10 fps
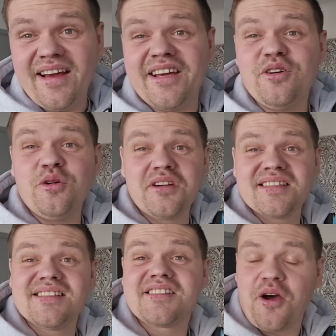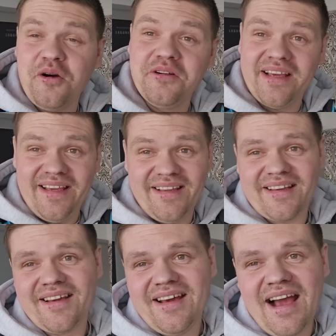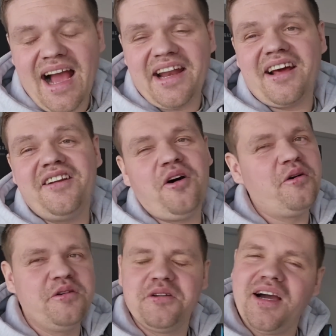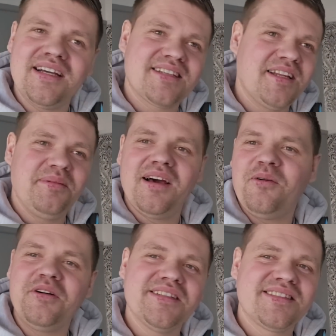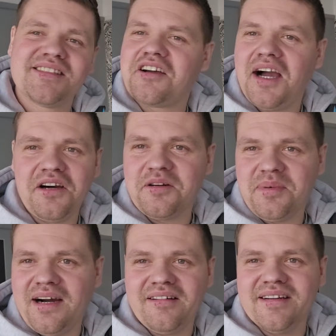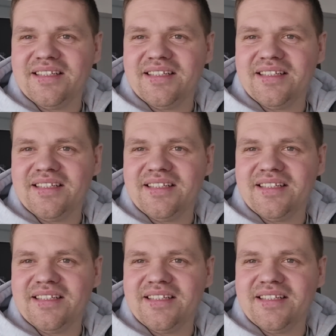It orders its own ink, And I know you guys are going to be like, what is this guy on about?